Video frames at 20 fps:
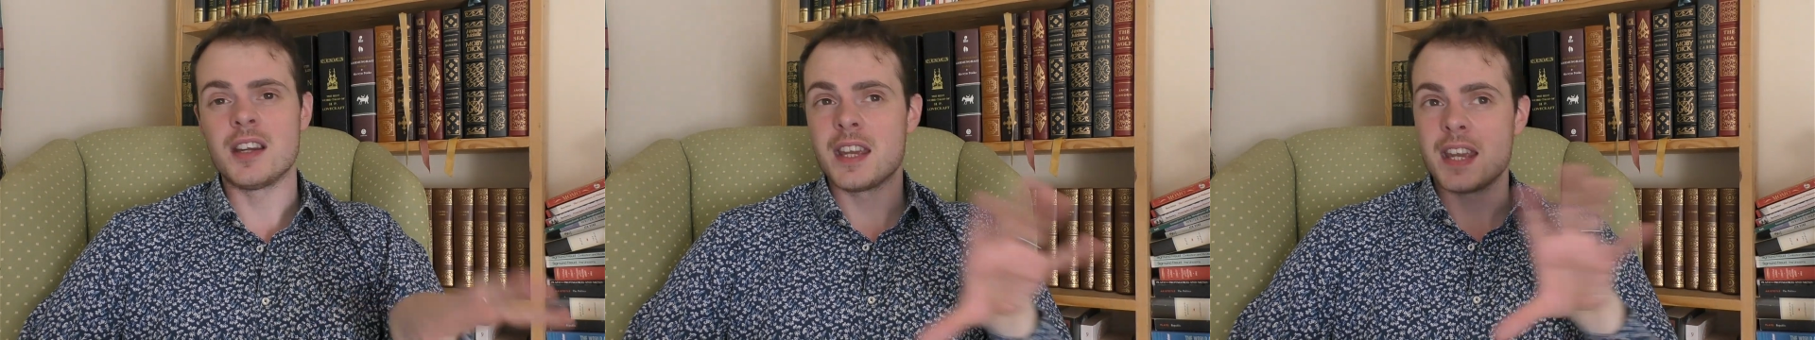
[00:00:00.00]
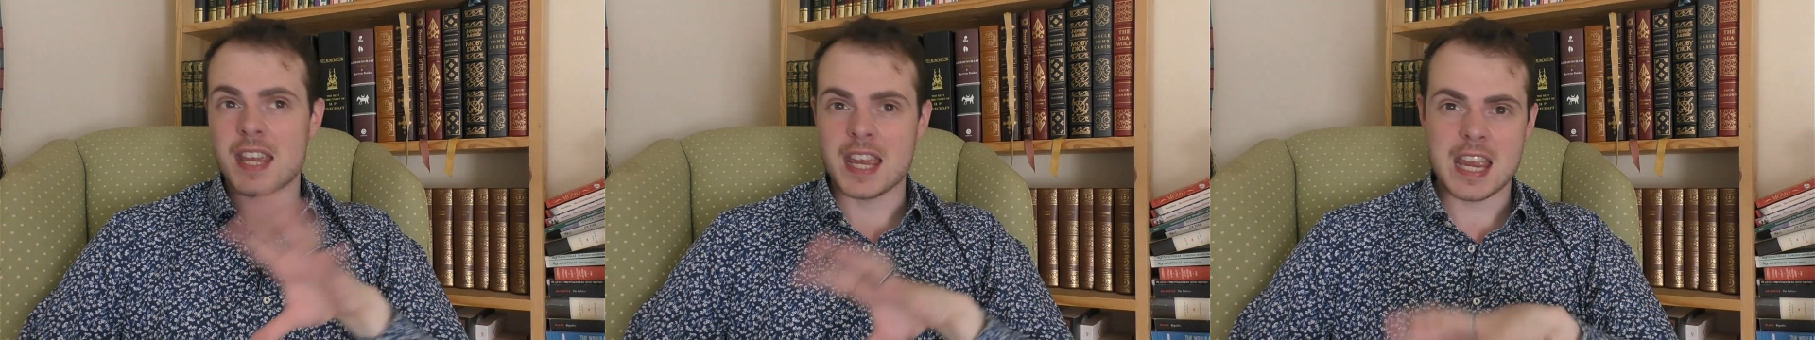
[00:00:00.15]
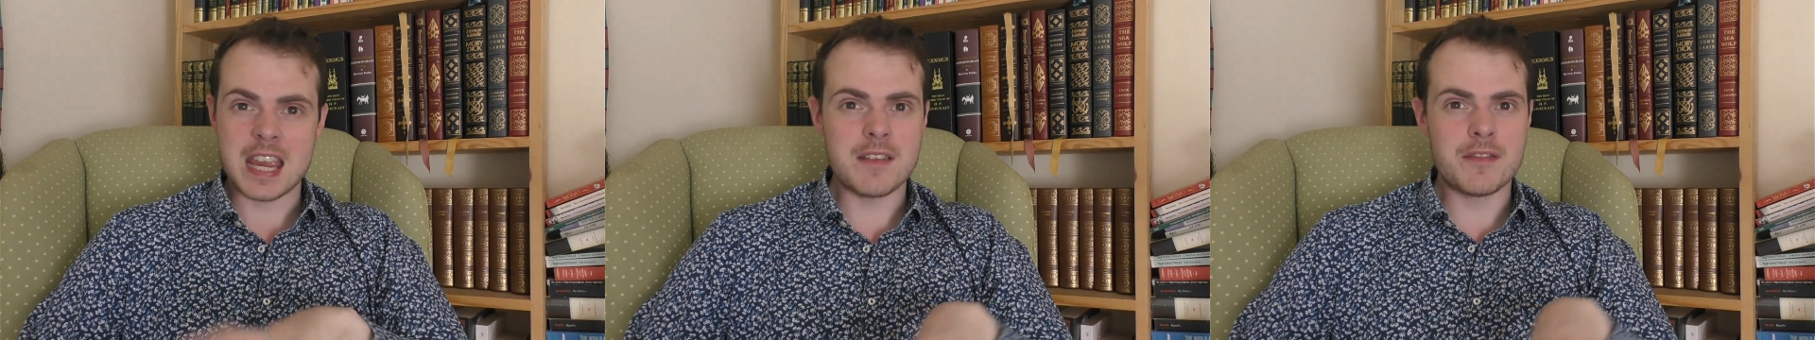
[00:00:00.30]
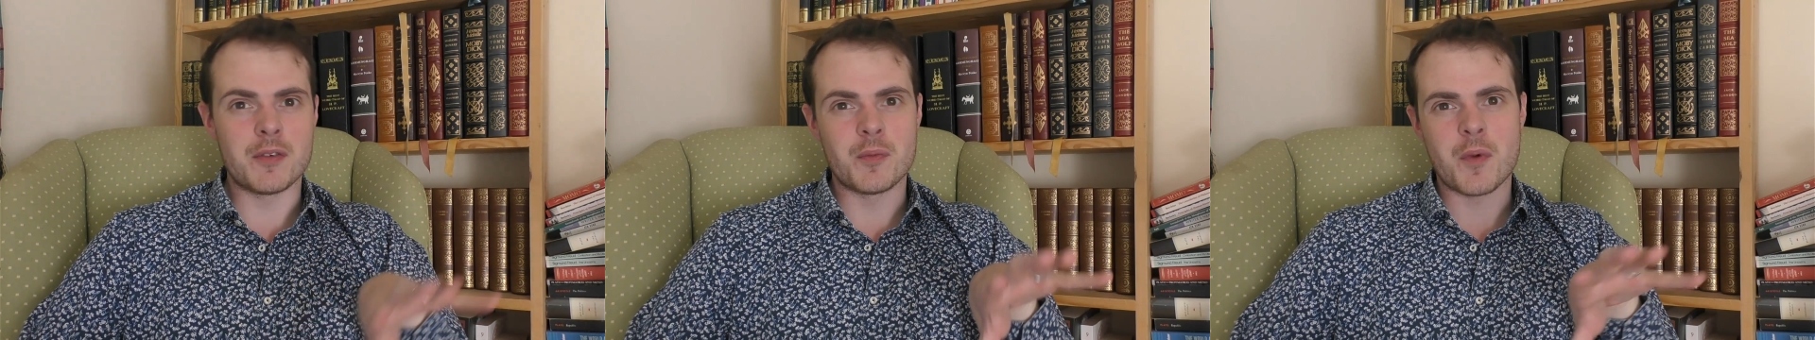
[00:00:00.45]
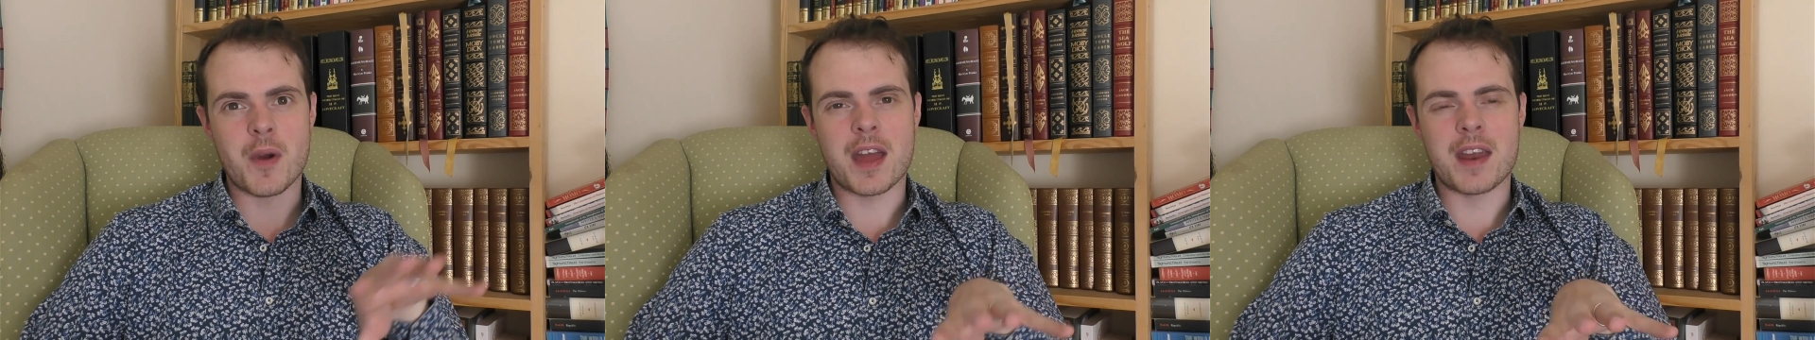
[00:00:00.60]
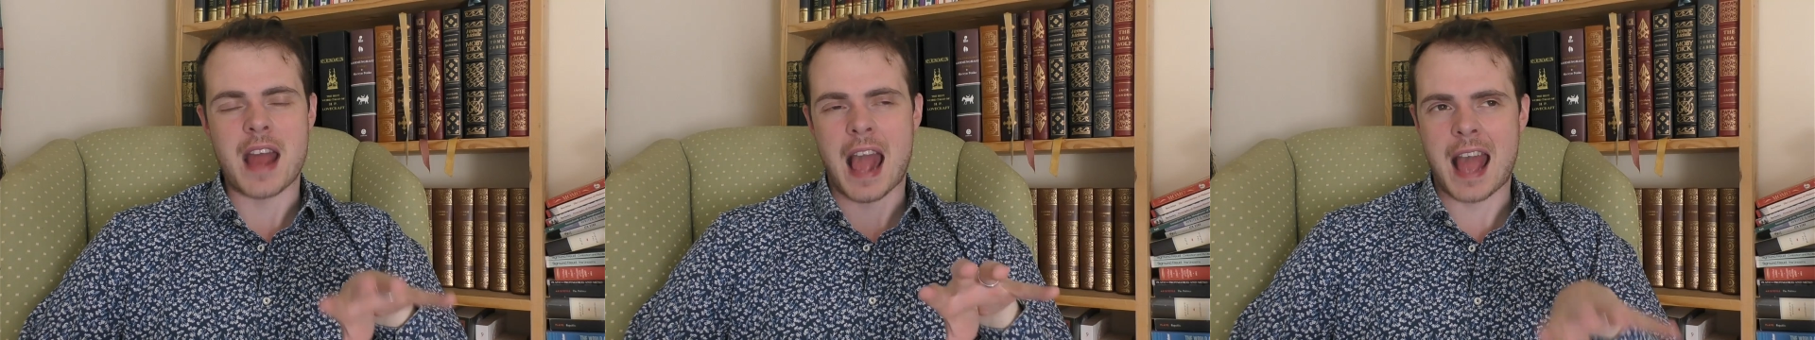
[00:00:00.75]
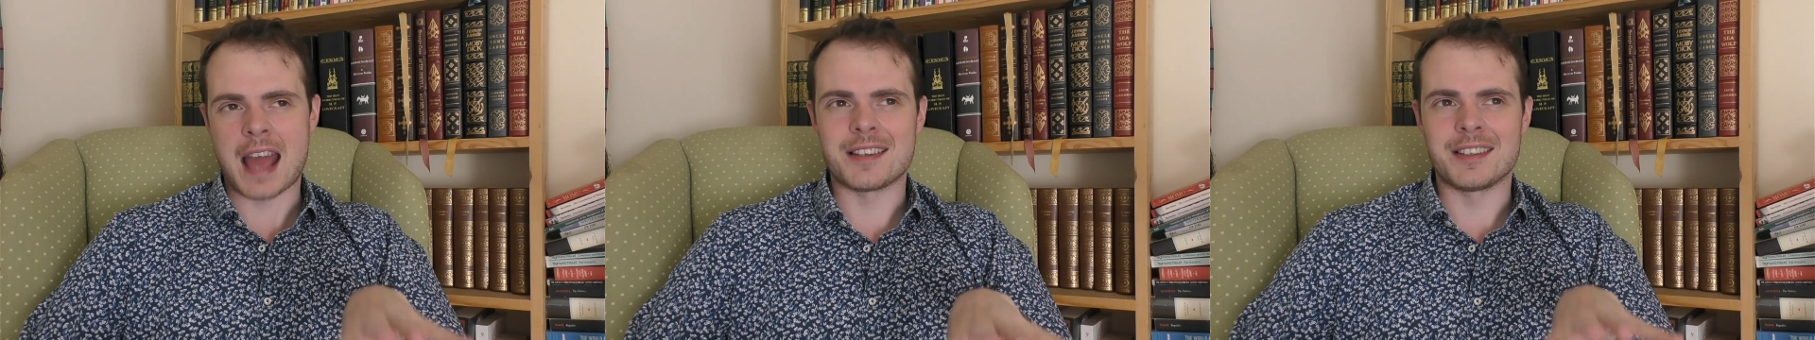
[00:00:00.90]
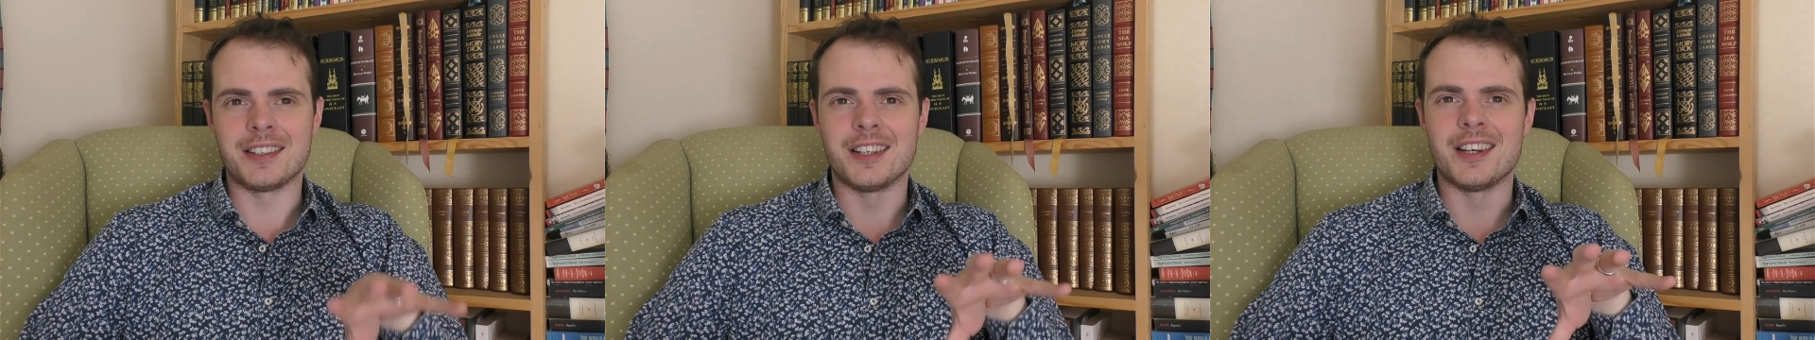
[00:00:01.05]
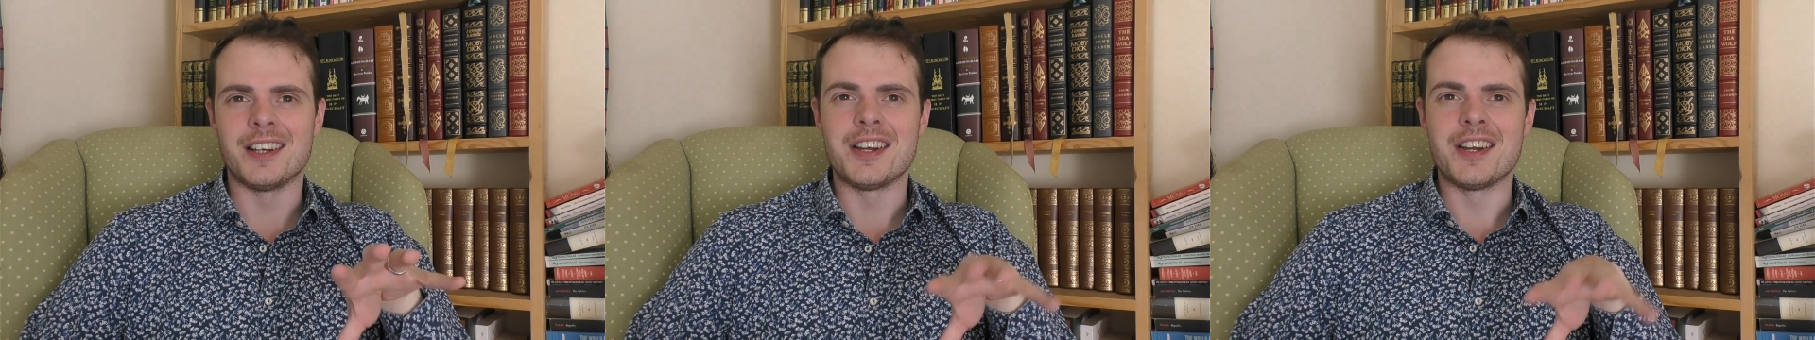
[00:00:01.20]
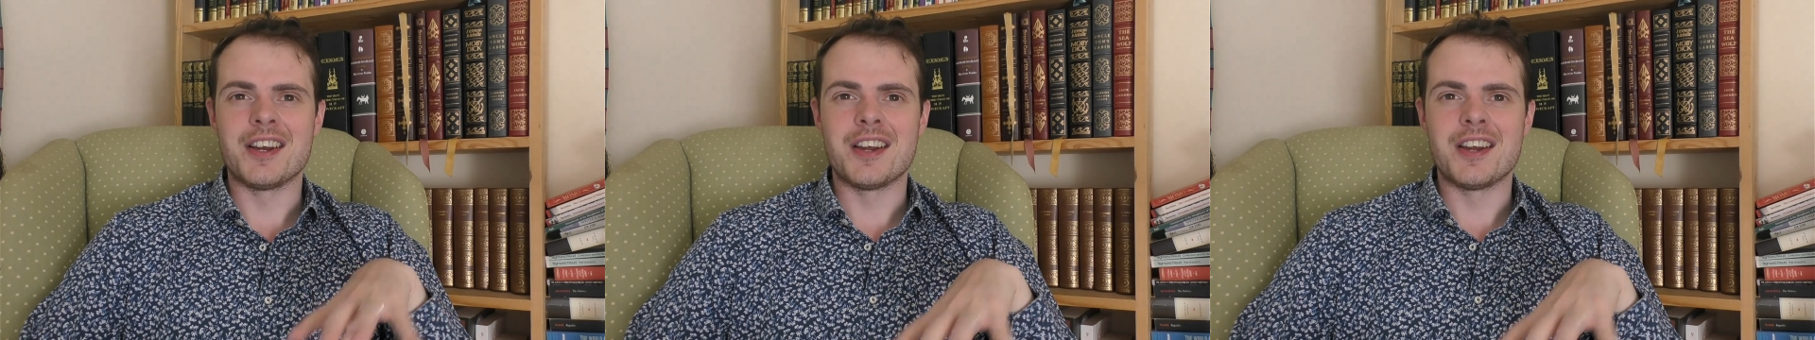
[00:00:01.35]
even when Adela